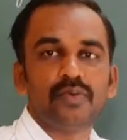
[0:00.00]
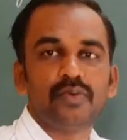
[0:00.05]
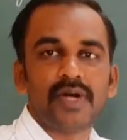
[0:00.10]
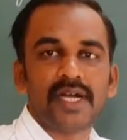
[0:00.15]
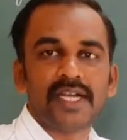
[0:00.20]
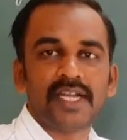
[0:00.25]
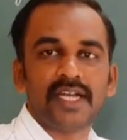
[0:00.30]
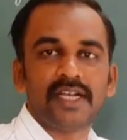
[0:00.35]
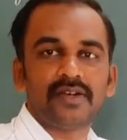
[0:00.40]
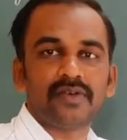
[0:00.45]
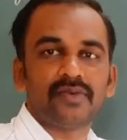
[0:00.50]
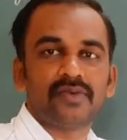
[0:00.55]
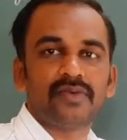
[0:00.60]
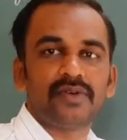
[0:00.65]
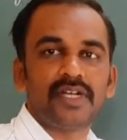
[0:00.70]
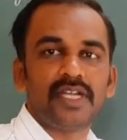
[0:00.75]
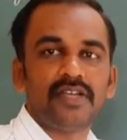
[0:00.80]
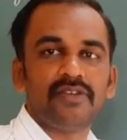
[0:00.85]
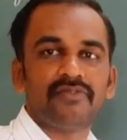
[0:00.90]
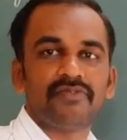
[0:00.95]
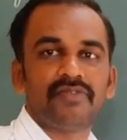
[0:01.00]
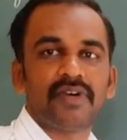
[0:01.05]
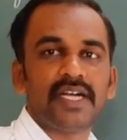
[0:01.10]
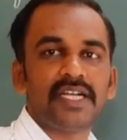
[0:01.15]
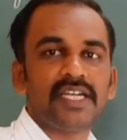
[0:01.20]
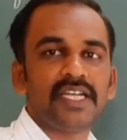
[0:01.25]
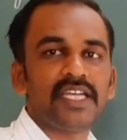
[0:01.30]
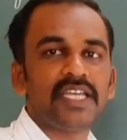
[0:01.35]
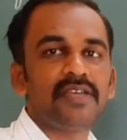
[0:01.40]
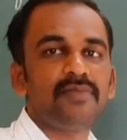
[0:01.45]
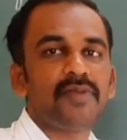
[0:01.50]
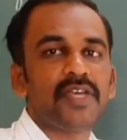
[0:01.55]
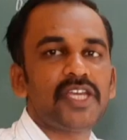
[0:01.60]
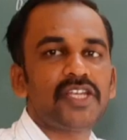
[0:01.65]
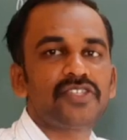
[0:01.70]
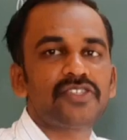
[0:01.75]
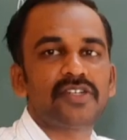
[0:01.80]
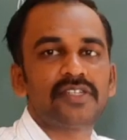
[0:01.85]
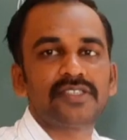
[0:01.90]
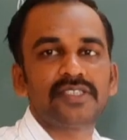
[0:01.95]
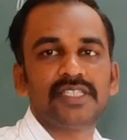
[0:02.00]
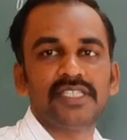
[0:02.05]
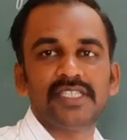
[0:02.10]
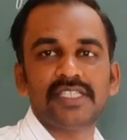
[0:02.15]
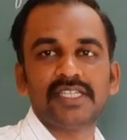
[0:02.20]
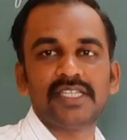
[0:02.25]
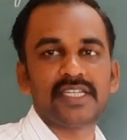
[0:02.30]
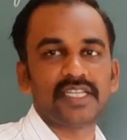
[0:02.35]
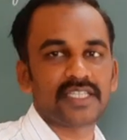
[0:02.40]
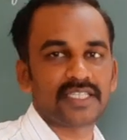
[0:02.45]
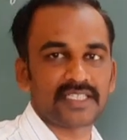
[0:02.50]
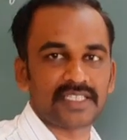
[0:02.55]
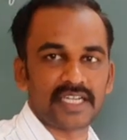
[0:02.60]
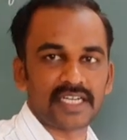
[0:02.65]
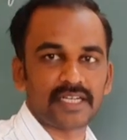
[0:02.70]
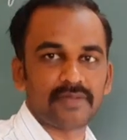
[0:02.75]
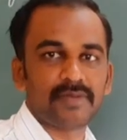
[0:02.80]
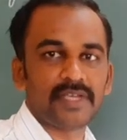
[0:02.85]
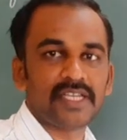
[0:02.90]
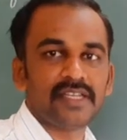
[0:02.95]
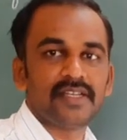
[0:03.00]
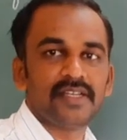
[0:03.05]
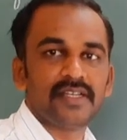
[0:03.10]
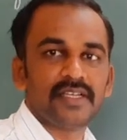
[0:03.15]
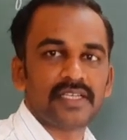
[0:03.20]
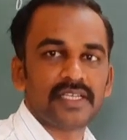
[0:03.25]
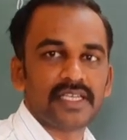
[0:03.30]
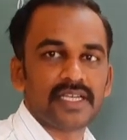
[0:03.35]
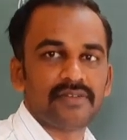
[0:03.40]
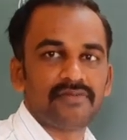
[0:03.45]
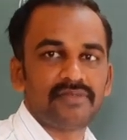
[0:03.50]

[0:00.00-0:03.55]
one and only one image of the set B.